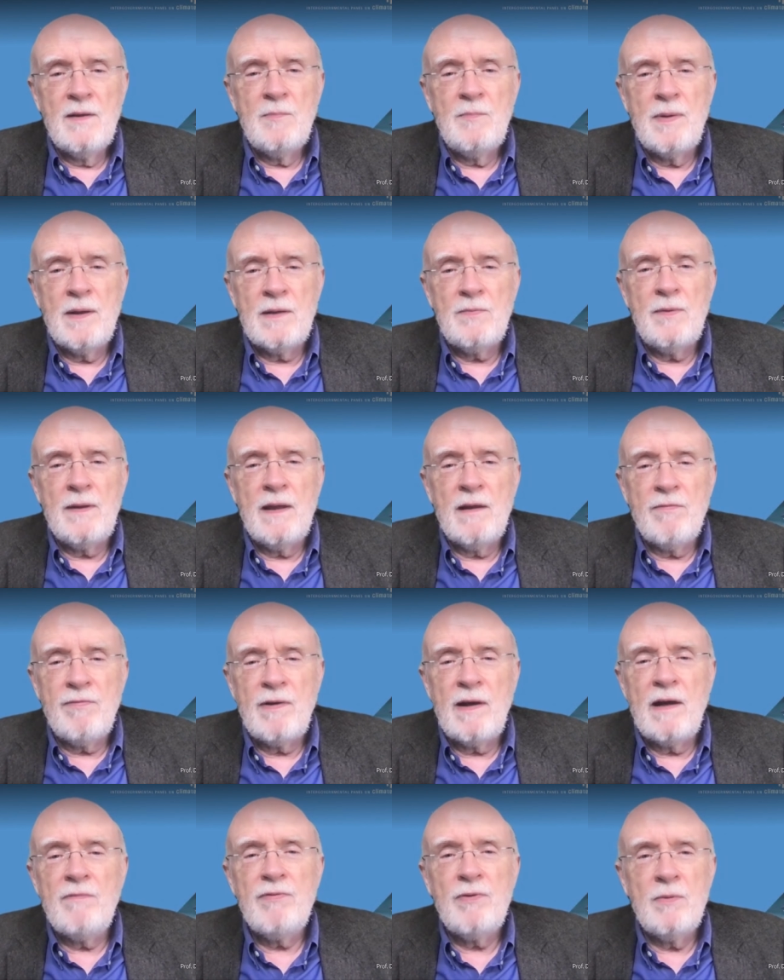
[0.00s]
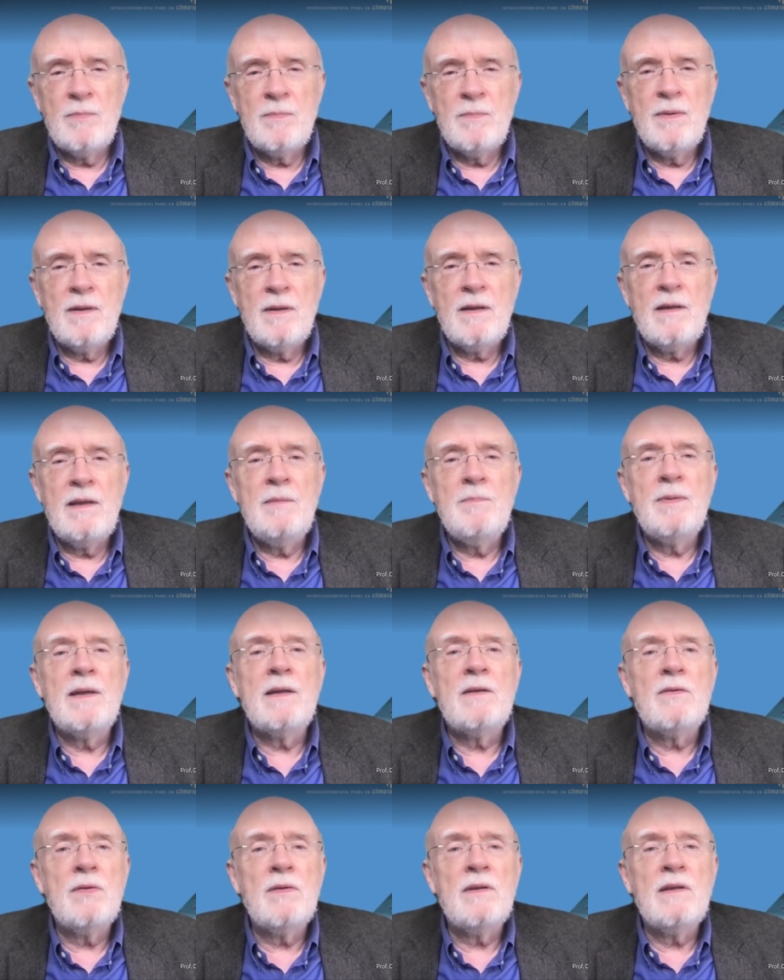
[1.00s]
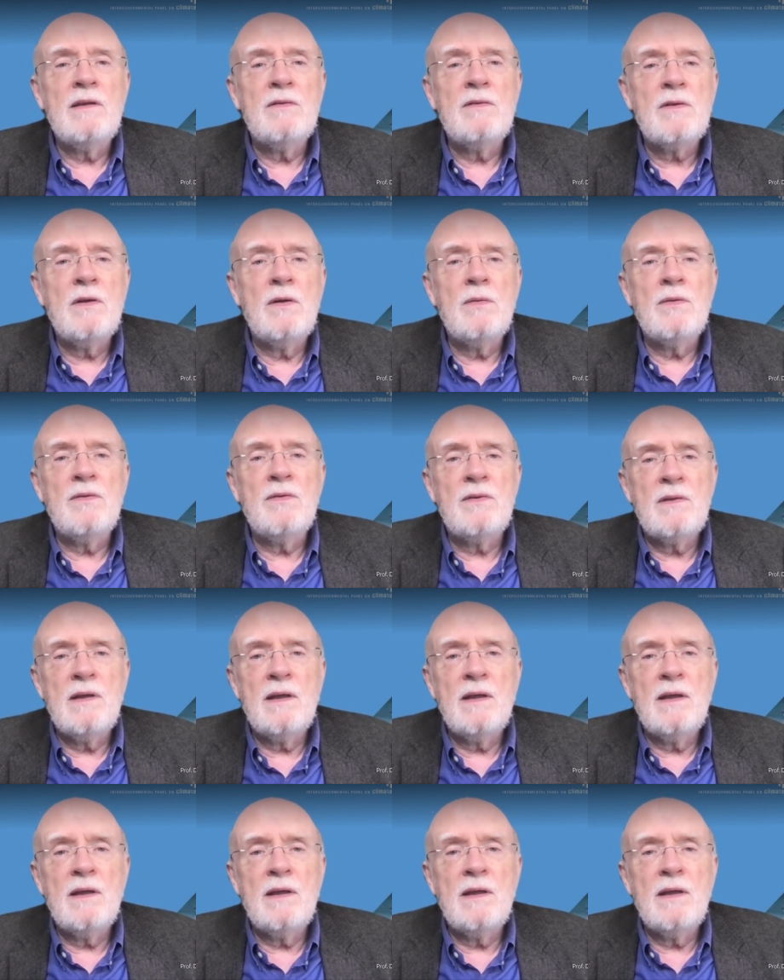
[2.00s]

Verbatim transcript: But we are far from keeping to these goals.